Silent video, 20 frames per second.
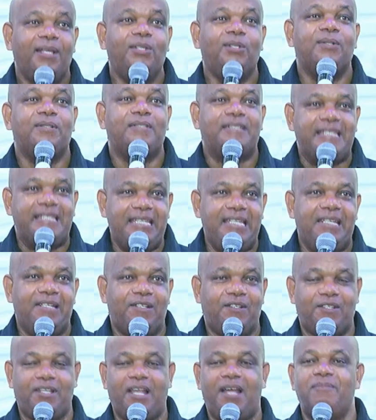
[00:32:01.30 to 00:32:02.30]

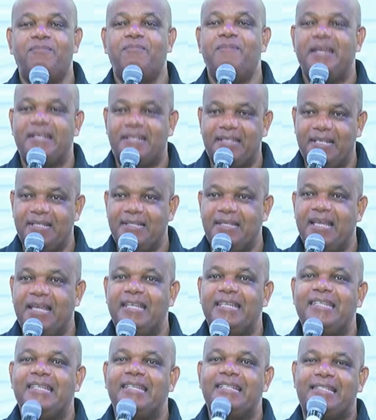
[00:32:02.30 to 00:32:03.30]
tears are better
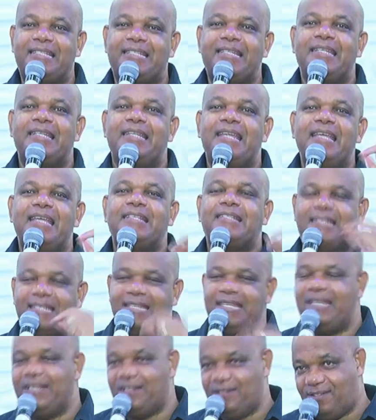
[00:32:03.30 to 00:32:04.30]
than yesterday's
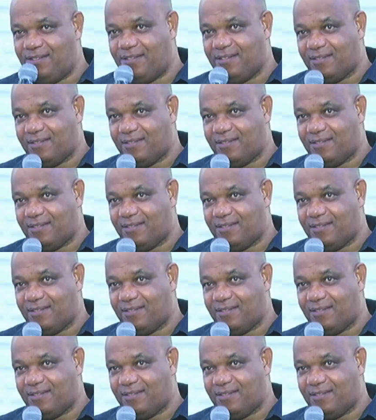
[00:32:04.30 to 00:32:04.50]
tears.